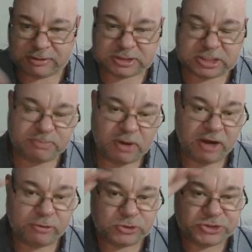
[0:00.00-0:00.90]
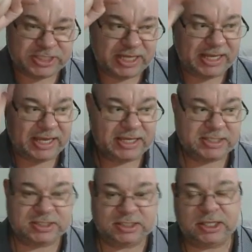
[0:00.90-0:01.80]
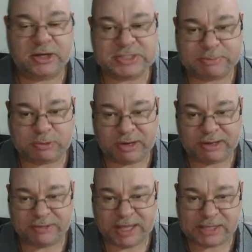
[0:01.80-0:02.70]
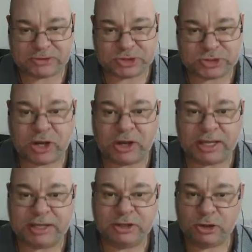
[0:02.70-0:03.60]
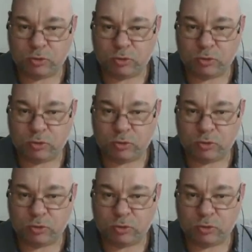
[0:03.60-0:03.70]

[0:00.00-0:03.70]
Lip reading: spiral staircase that goes up around the outside